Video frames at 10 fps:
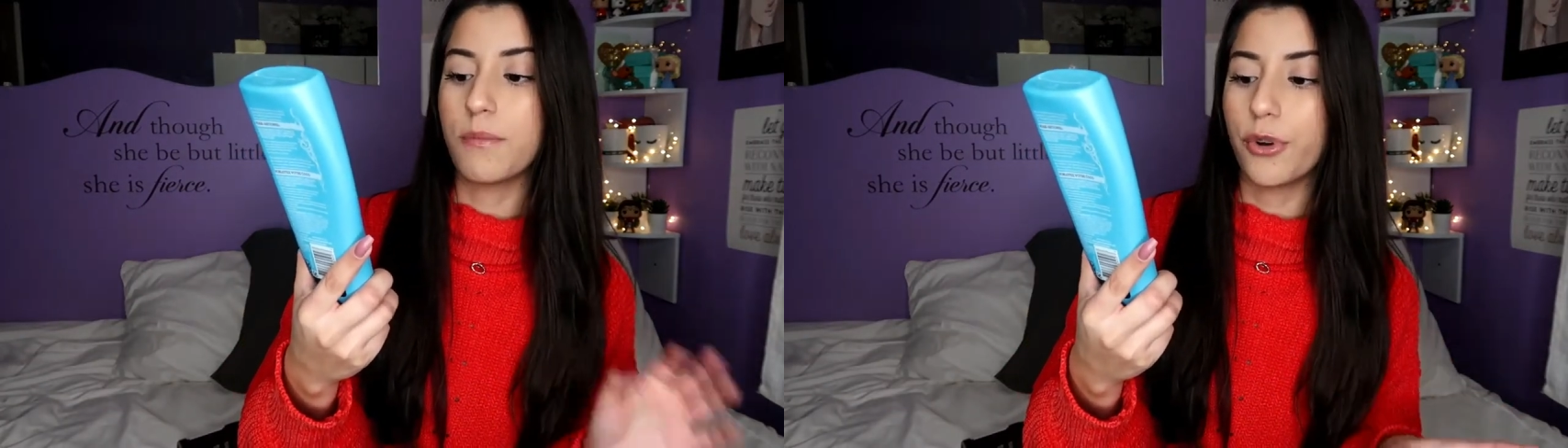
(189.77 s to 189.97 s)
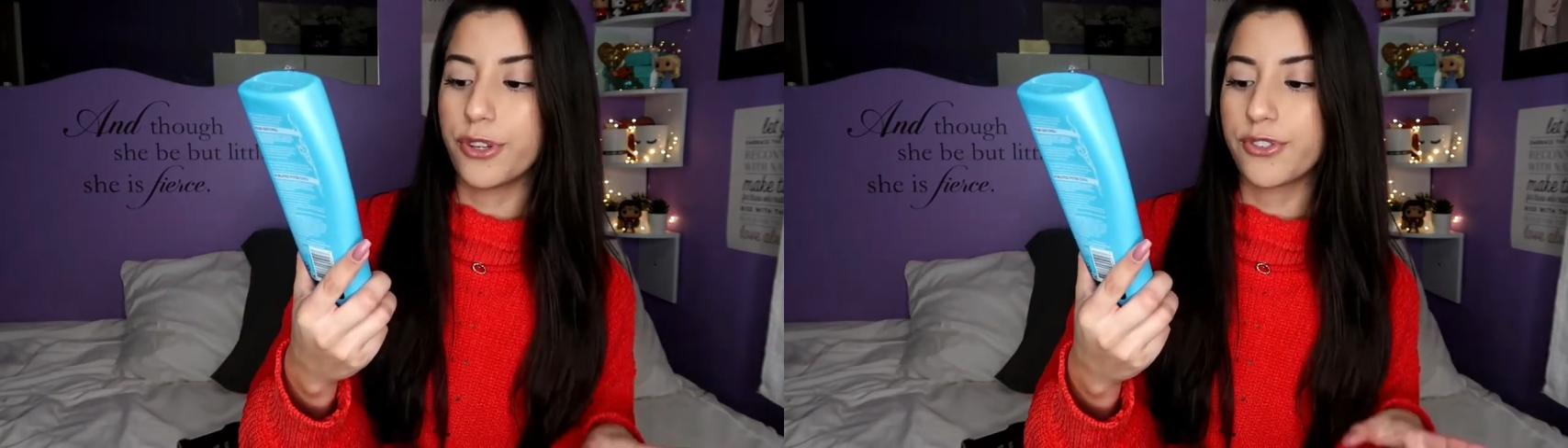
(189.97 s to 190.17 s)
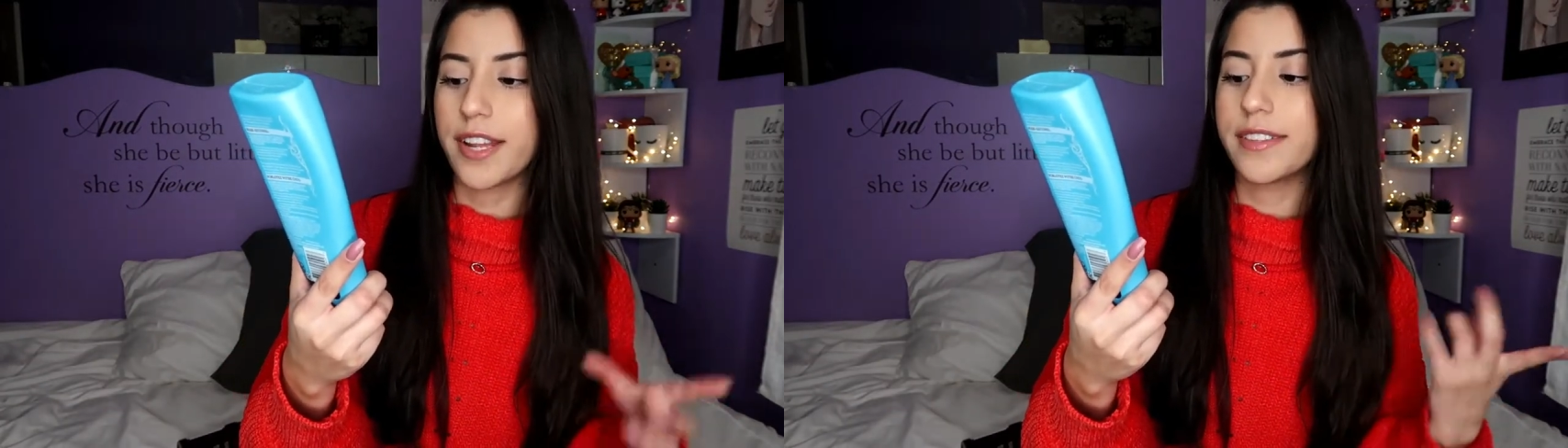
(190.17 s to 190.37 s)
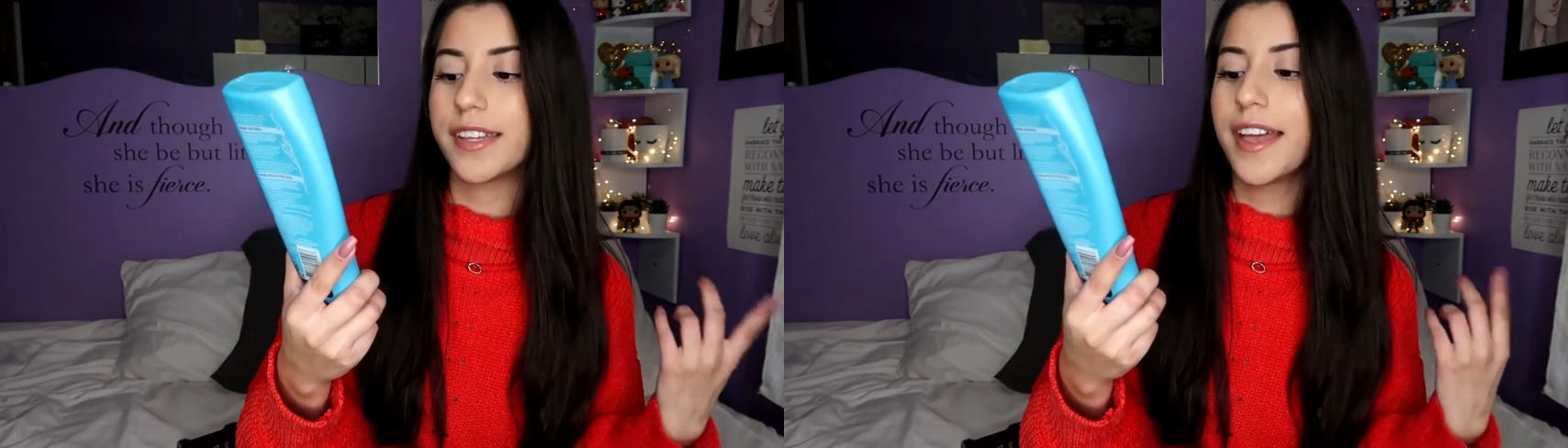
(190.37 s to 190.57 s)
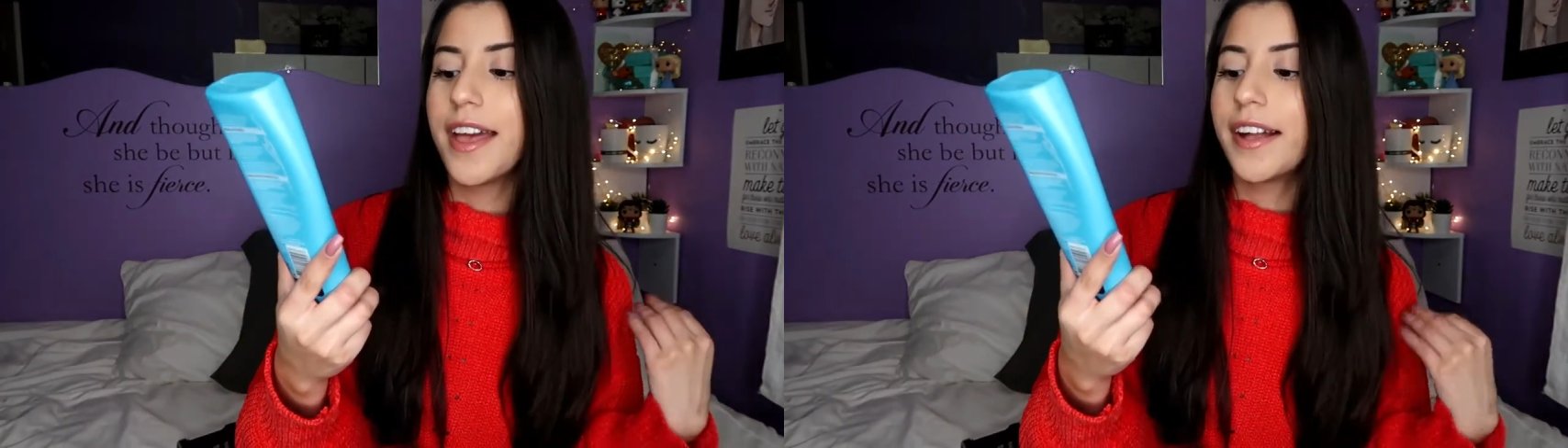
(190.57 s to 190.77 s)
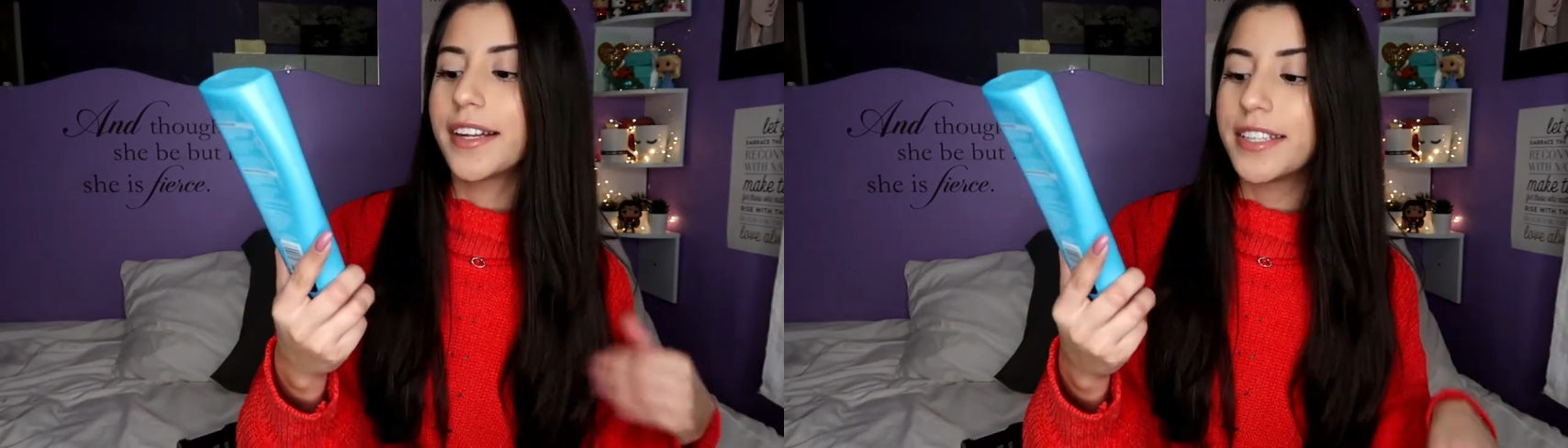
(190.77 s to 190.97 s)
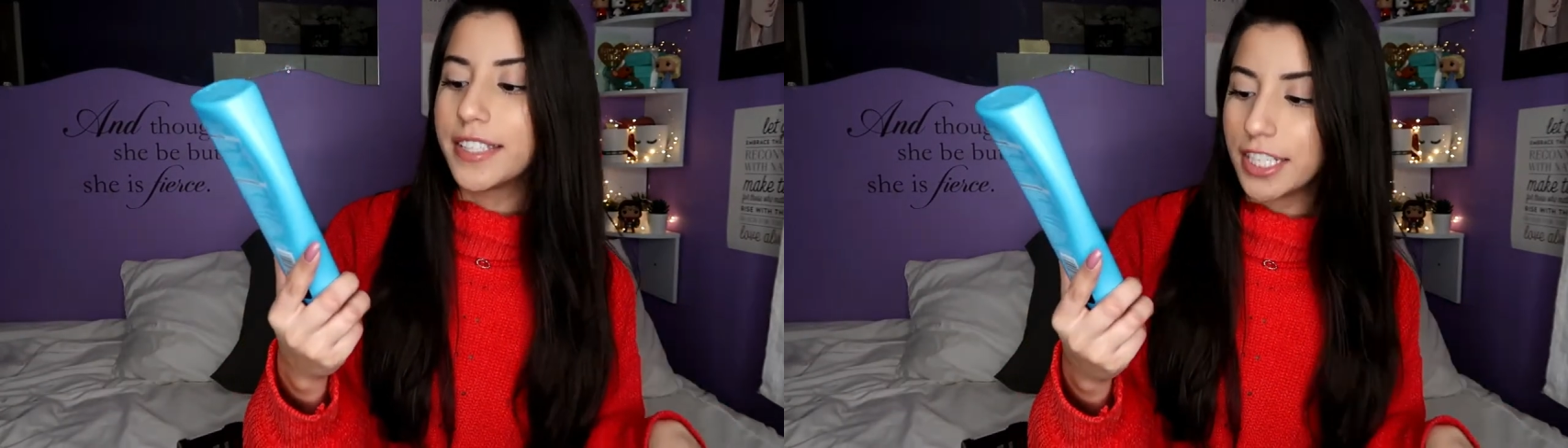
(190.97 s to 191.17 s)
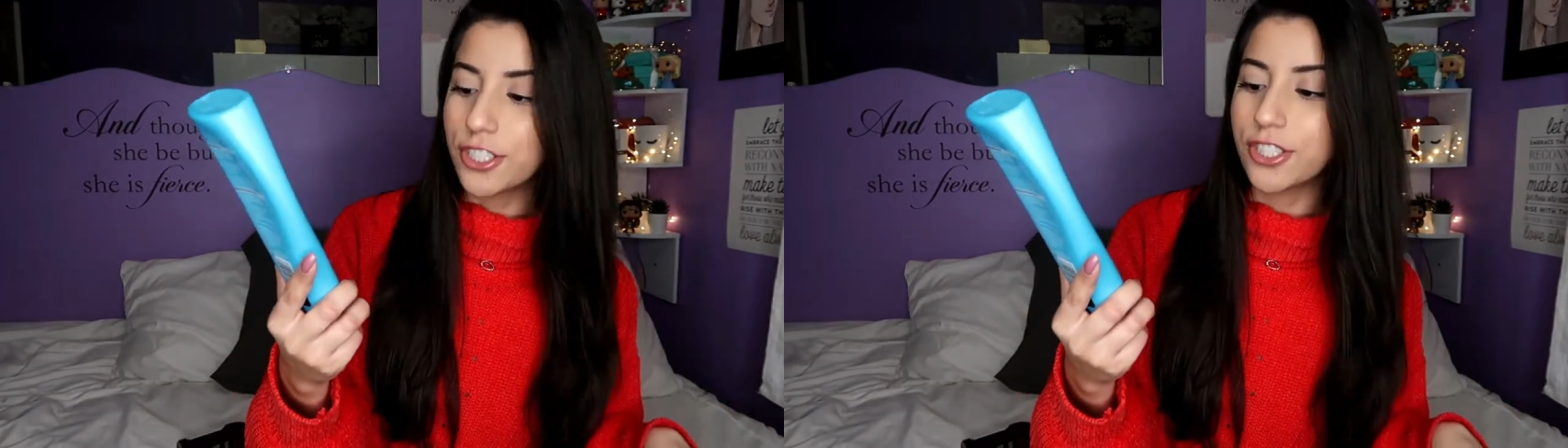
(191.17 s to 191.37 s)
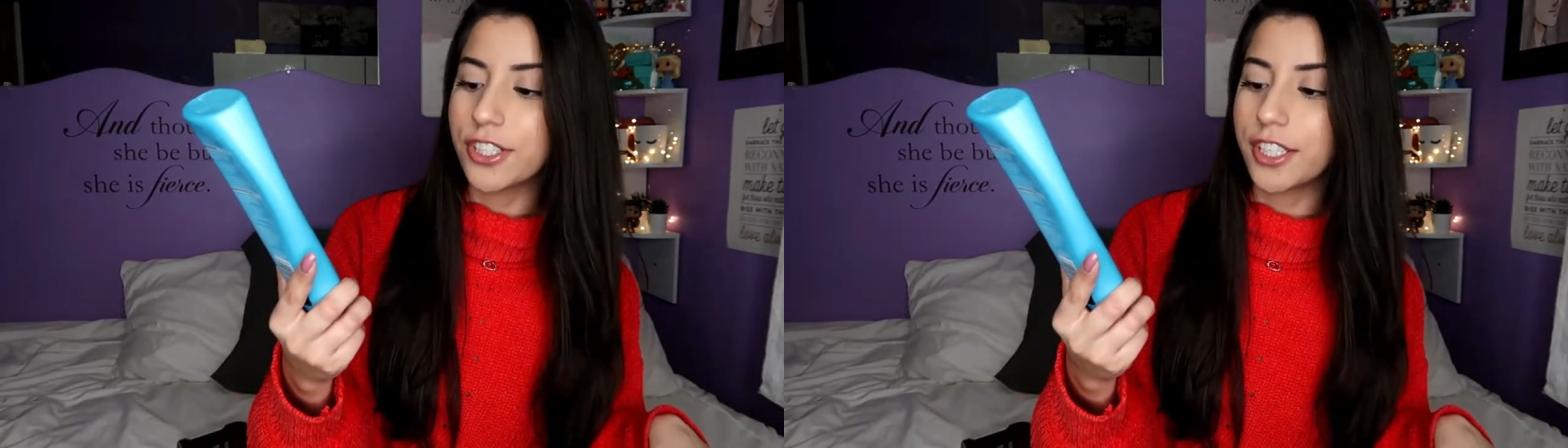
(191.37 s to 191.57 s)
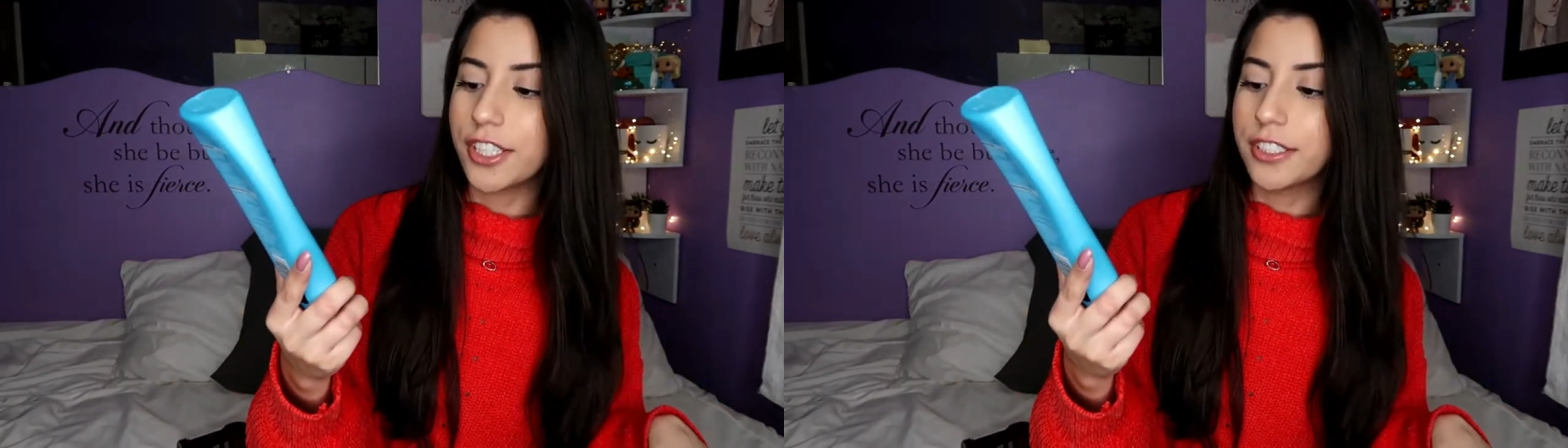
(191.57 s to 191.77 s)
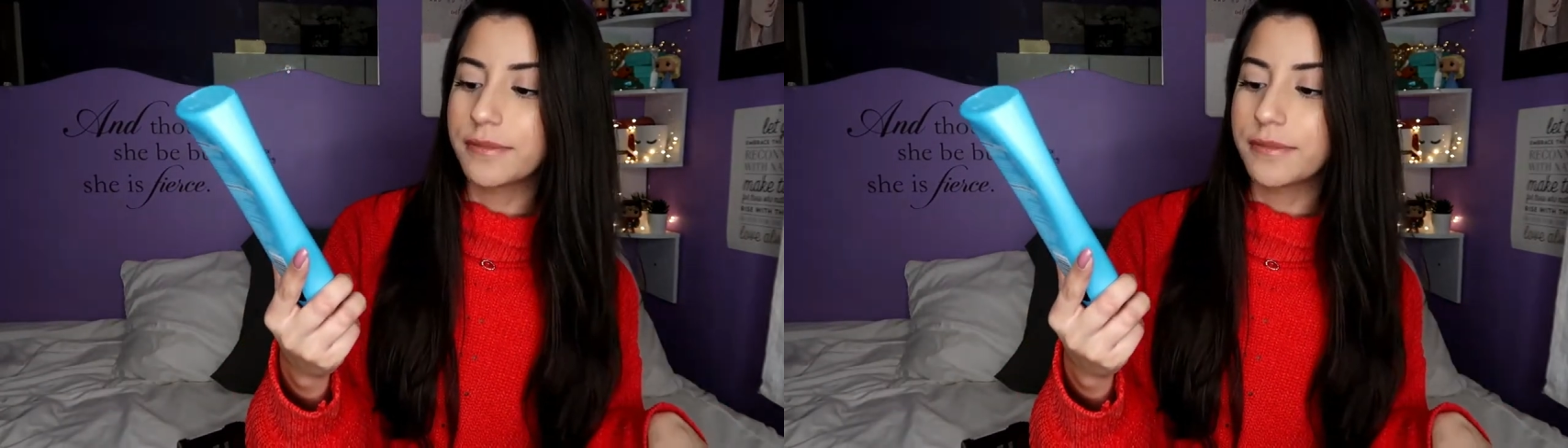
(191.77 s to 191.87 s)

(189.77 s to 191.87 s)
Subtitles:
Moisturizing Conditioner.